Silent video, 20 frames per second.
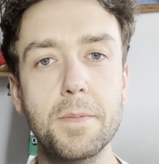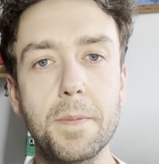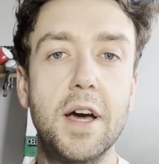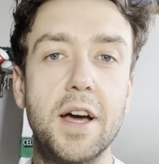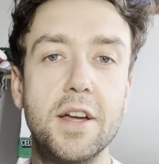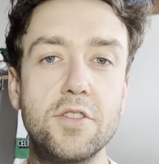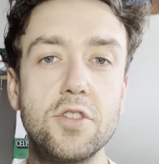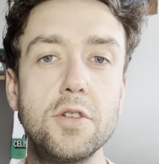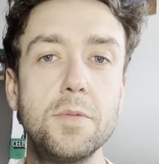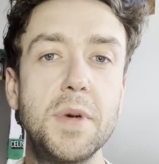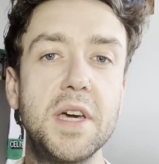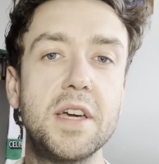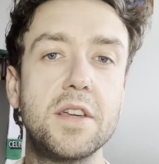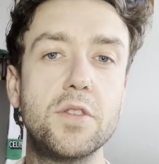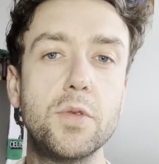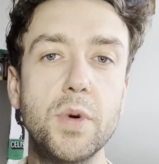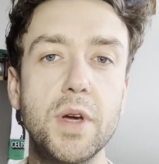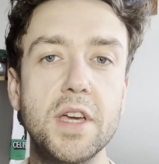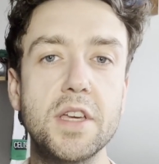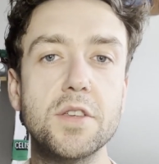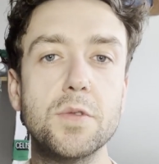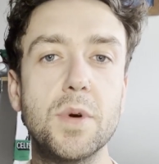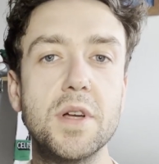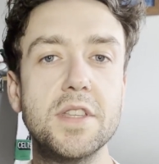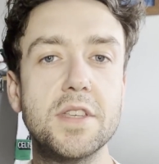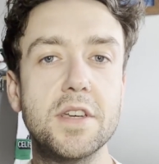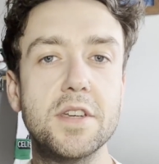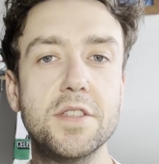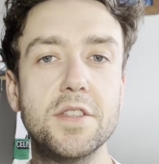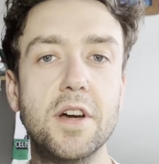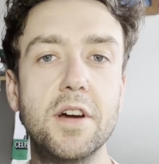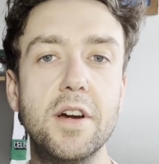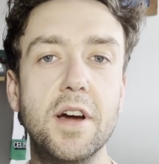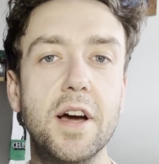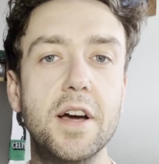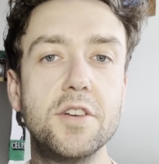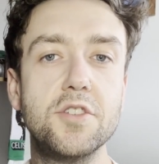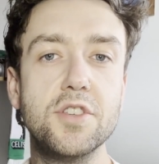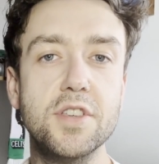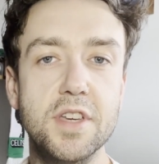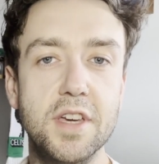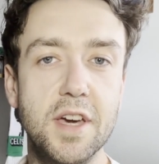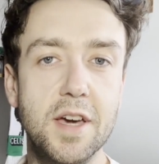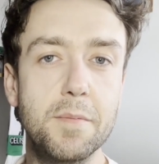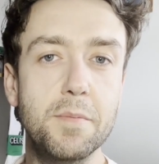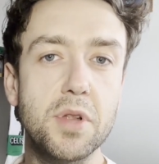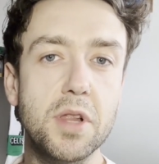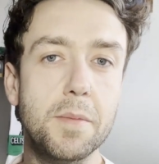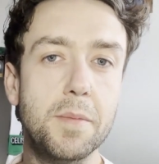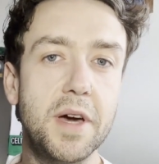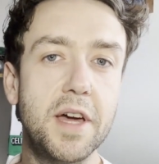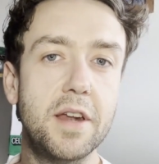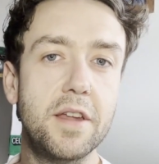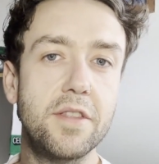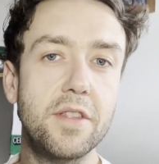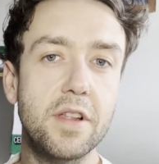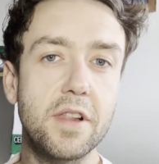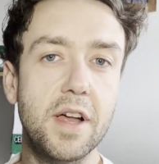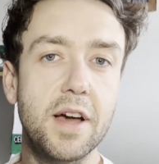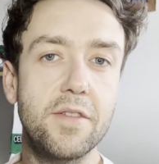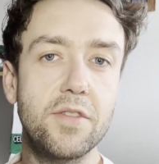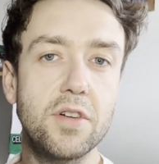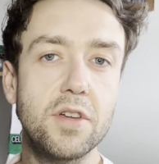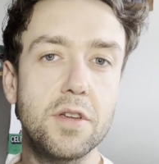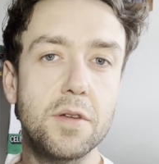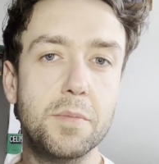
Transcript: I do make tweaks once I start actually implementing the level,